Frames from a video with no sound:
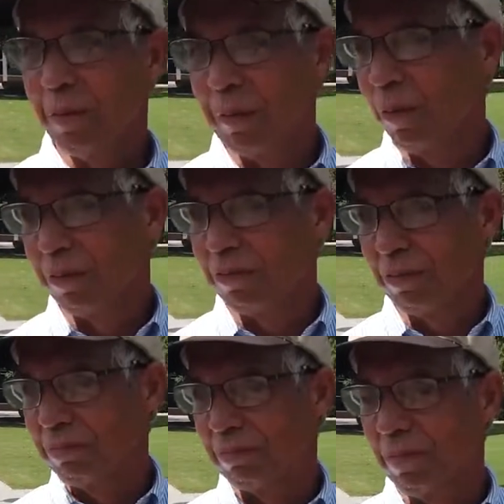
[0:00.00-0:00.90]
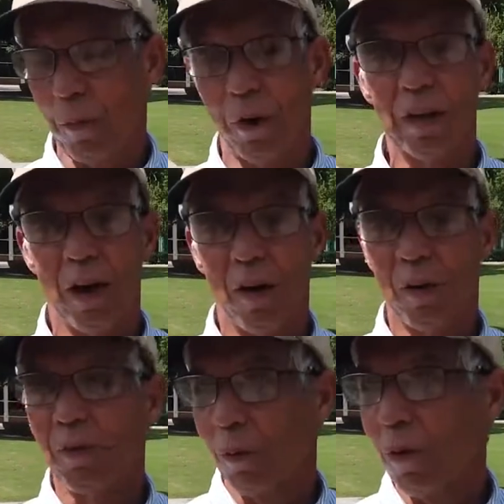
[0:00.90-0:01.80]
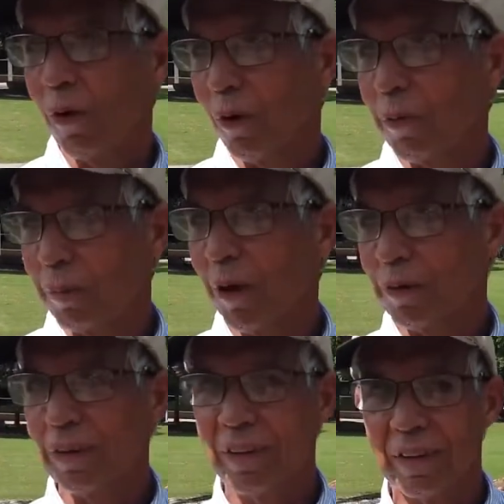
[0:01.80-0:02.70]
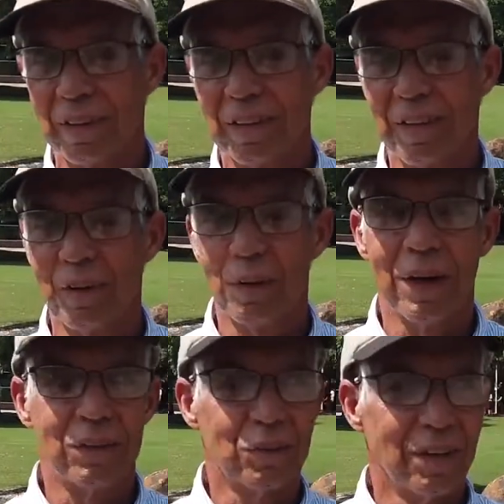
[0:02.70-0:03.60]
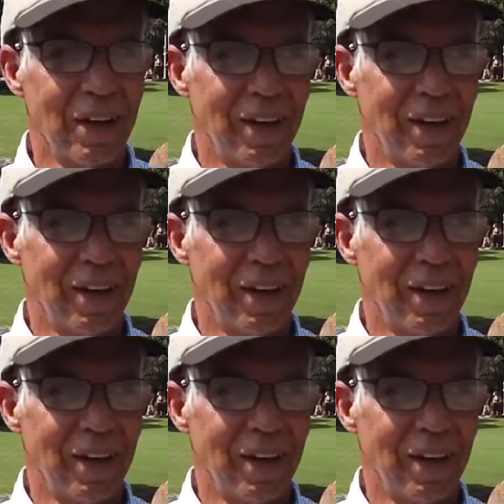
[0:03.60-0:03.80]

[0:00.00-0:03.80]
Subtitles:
People from really all over the world, but mostly in the U.S.